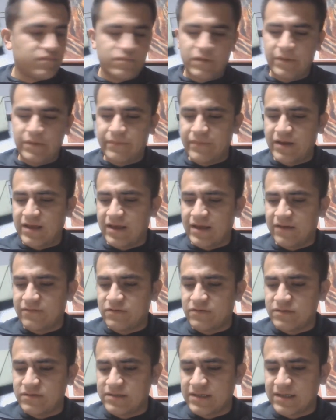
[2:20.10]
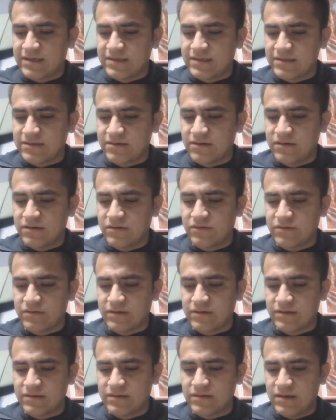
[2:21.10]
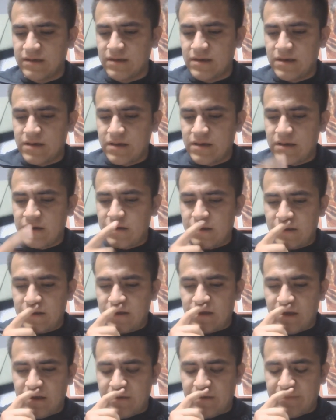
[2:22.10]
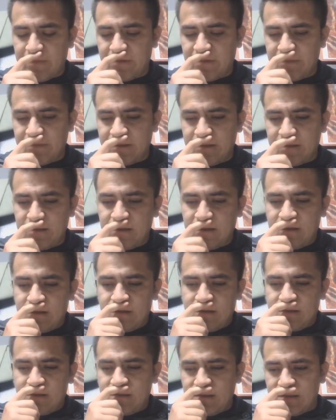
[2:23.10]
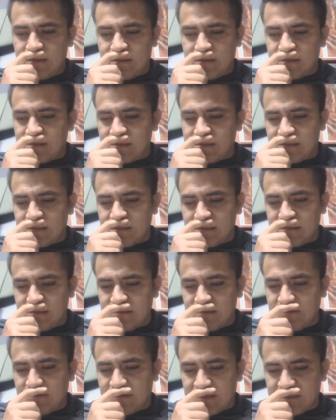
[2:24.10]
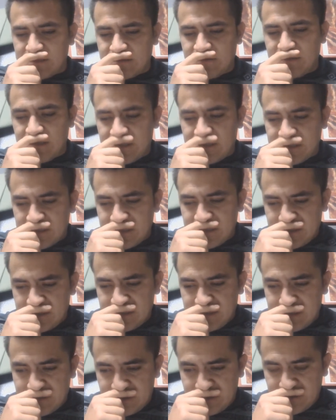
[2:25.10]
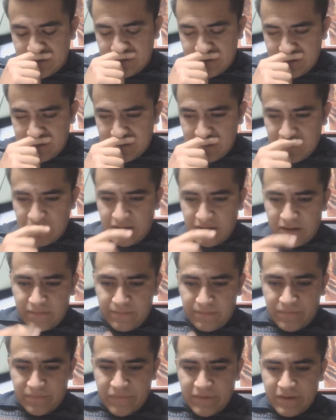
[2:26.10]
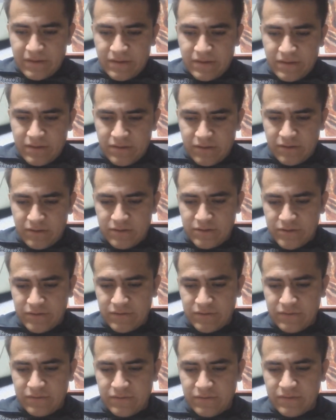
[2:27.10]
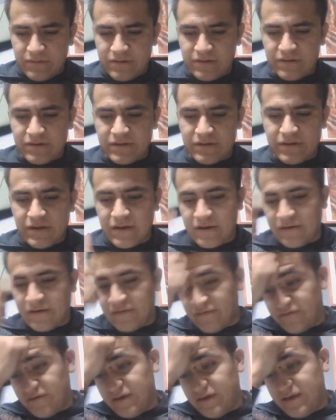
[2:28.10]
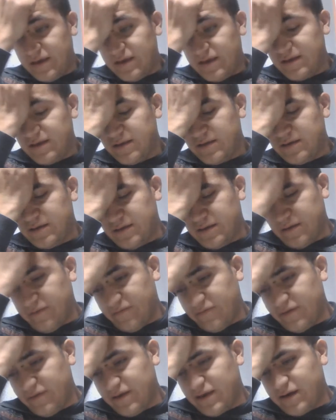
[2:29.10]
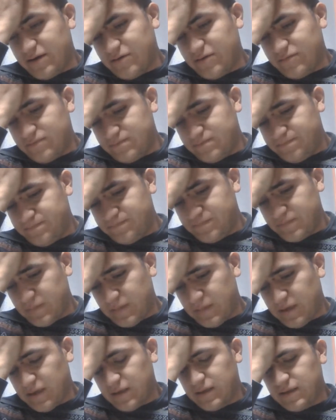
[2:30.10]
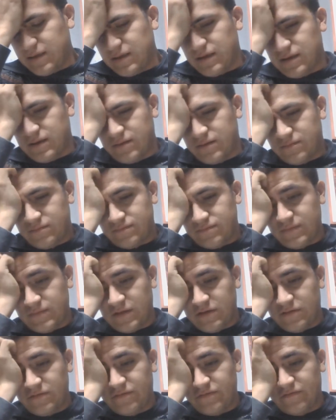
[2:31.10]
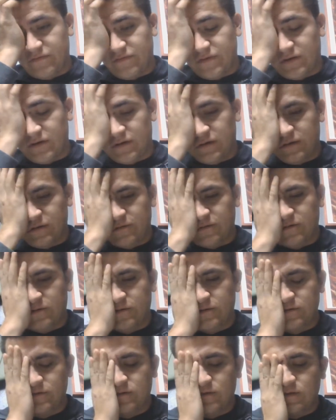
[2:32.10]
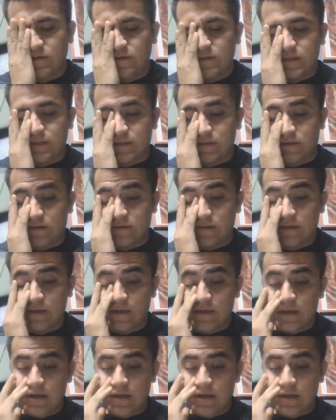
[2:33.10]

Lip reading: I might have to change color because maybe it doesn't look as good as it should. Also there's V in and V out, and what's it called?